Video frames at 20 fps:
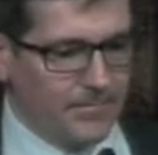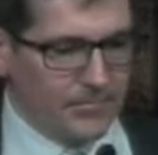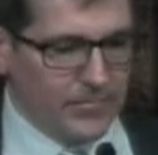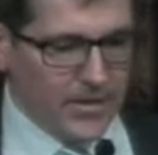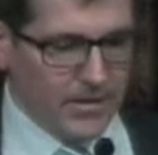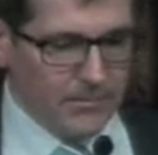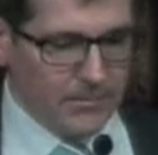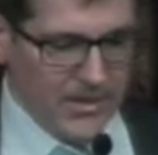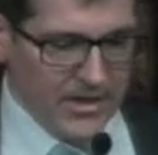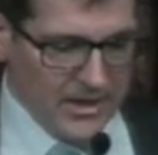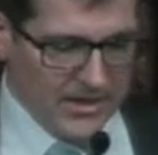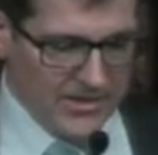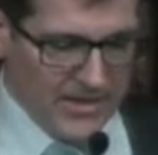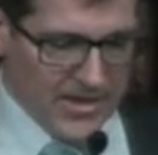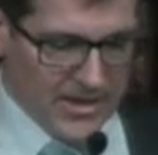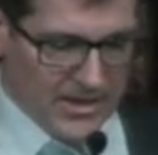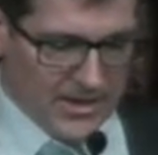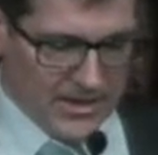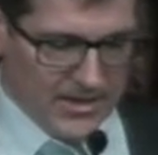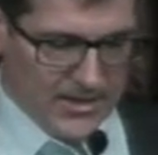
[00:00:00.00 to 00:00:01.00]
but I
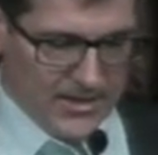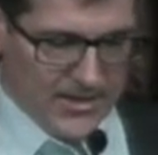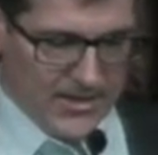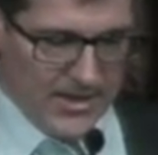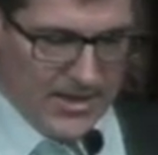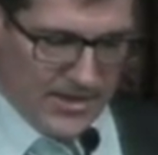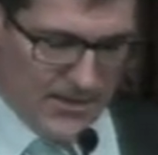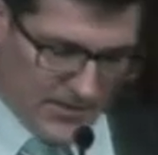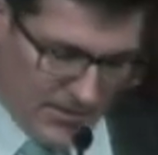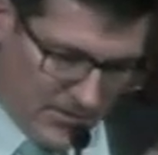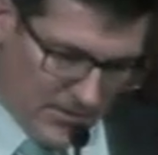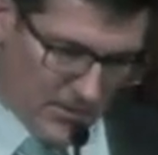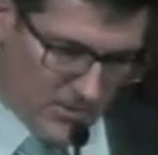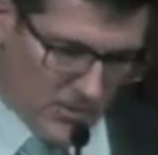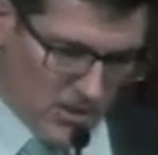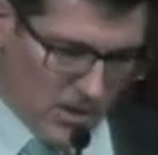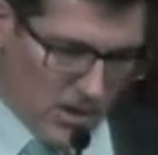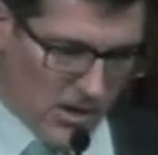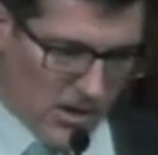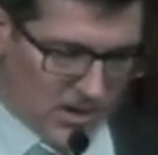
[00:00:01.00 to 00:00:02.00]
think
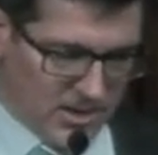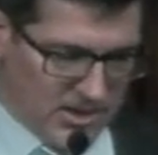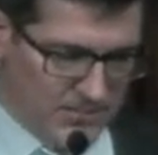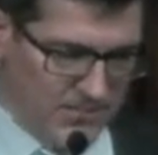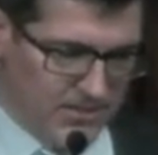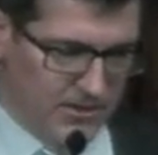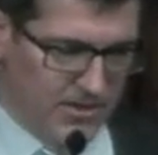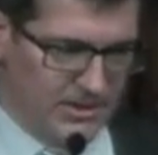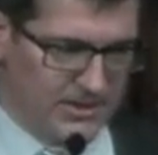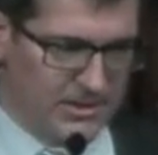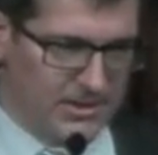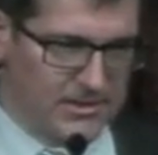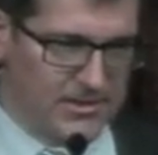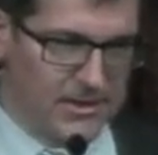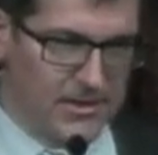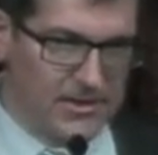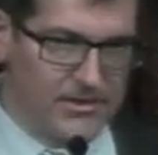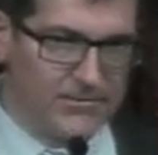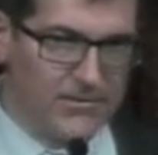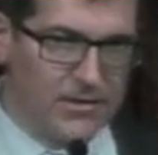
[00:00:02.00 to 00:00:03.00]
our experience is that
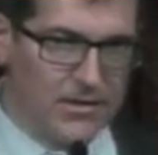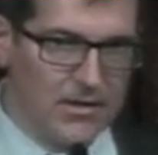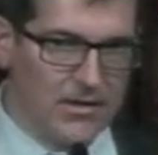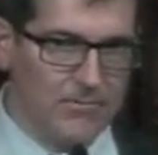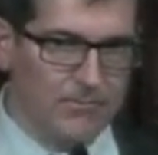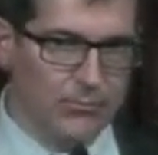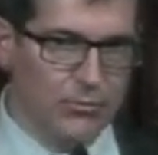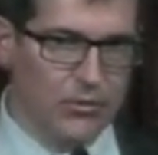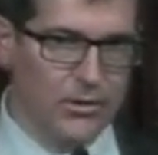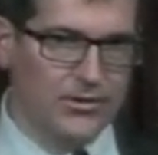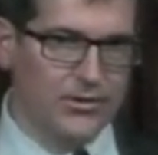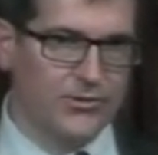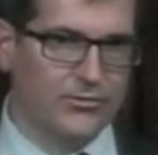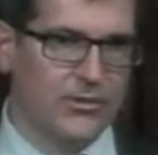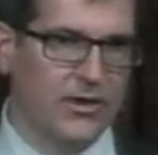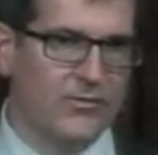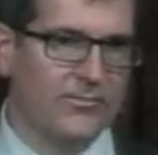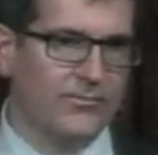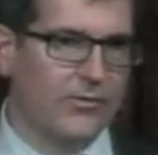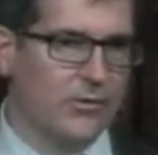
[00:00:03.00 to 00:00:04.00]
it's very important to
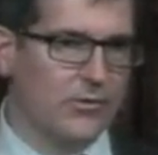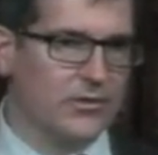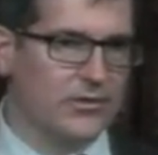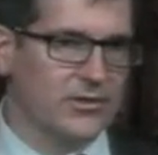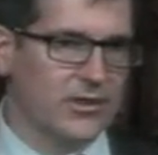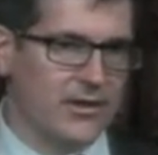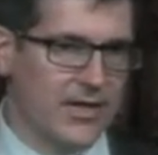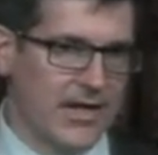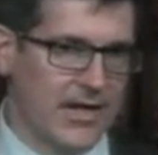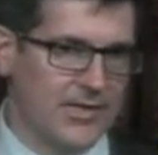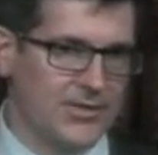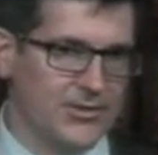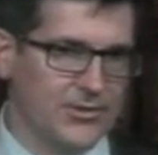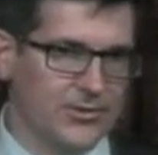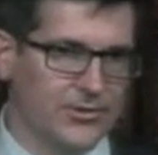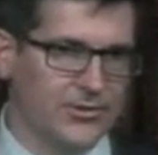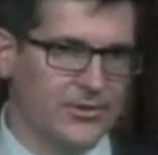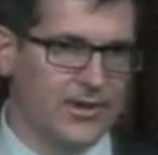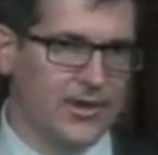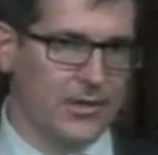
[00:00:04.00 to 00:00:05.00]
try to focus on
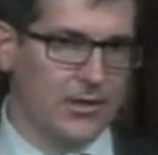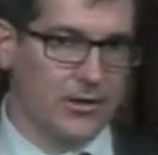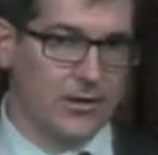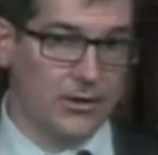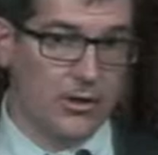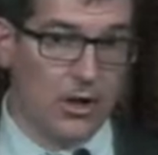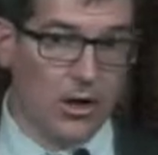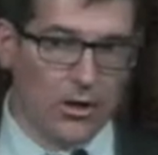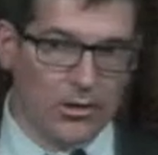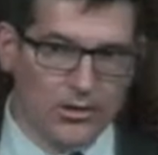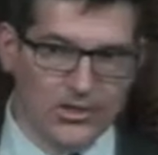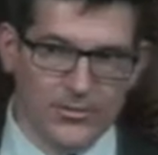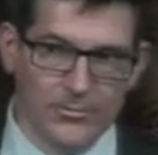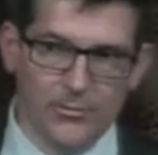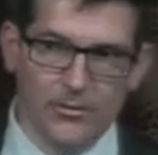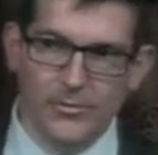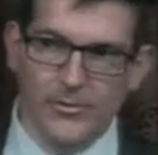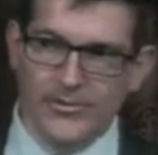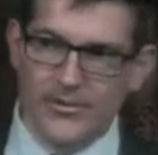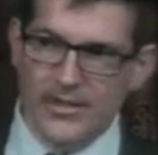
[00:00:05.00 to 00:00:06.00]
angels that are
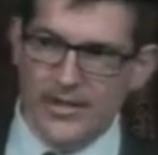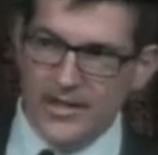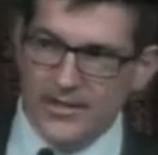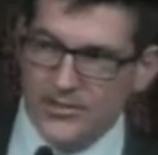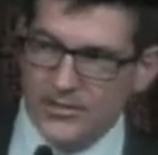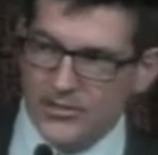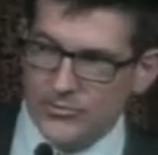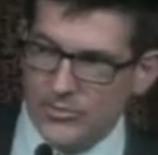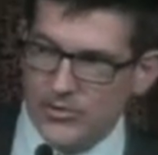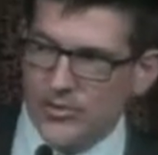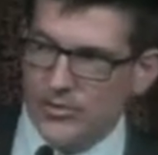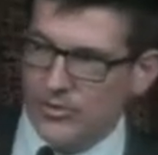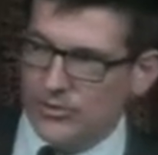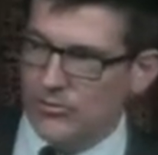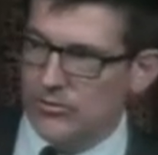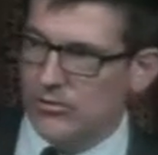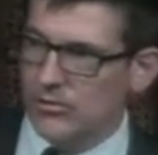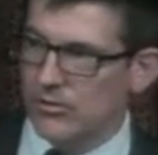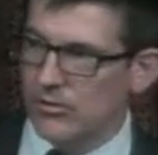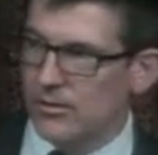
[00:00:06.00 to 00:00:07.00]
knowledgeable about the industry that
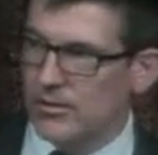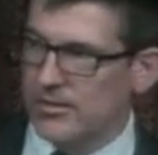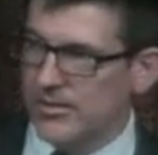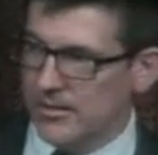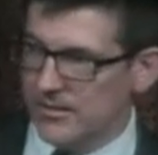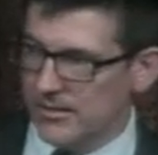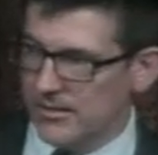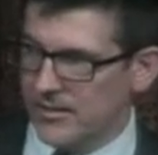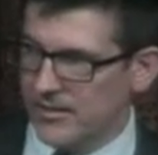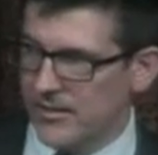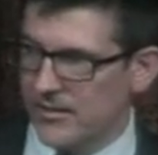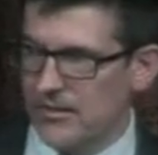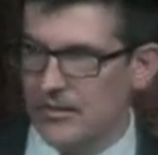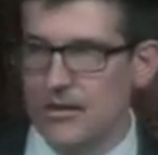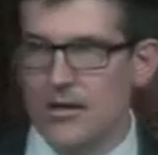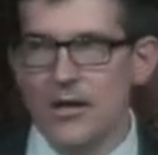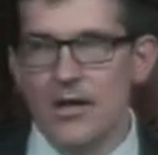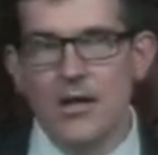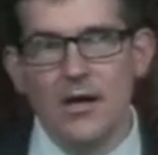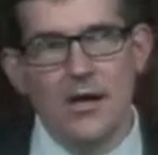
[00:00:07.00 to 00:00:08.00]
you're dealing
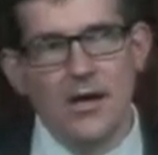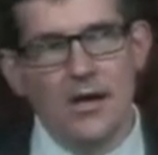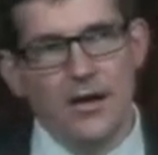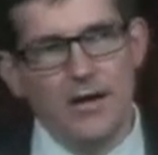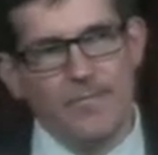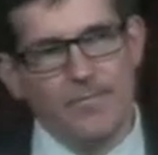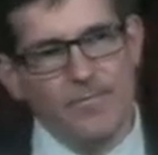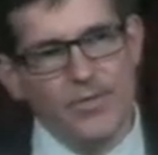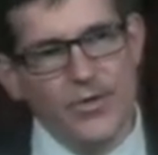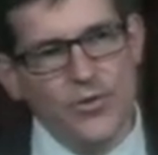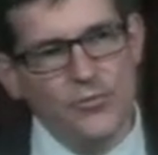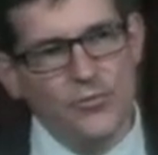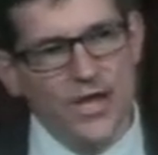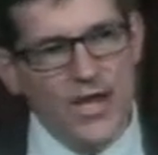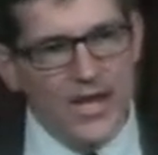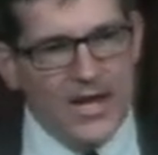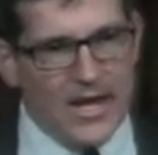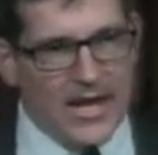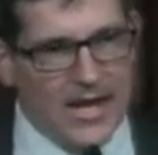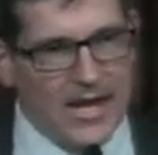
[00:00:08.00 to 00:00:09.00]
in. You
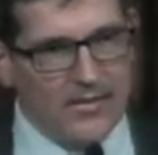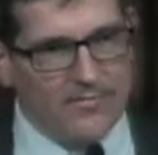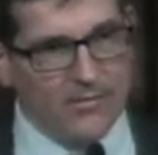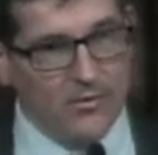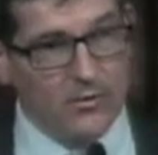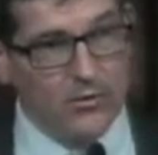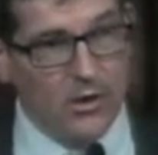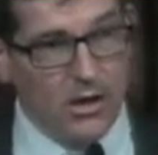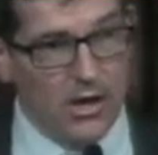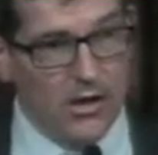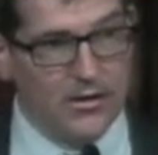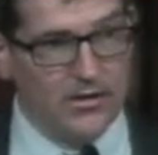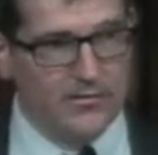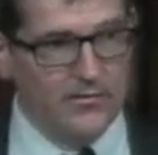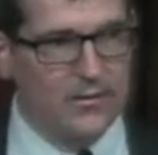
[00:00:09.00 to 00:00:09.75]
can have a lot of